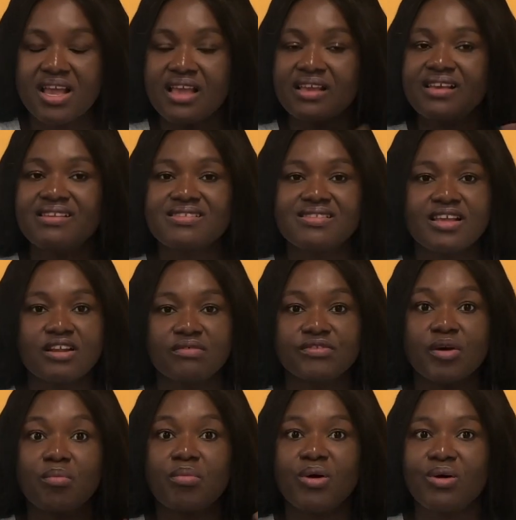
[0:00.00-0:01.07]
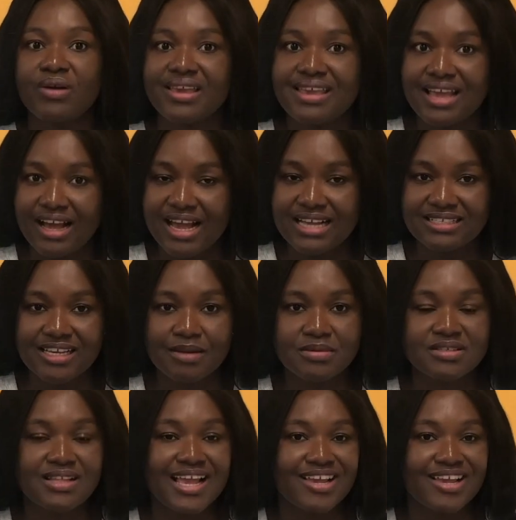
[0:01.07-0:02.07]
instead of the bulky items like